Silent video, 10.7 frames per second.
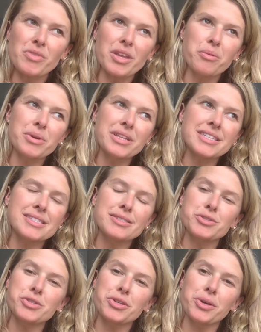we
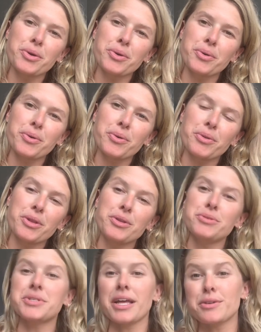listened to the new
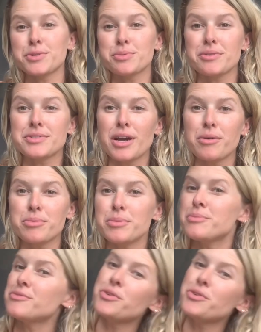Taylor Swift album,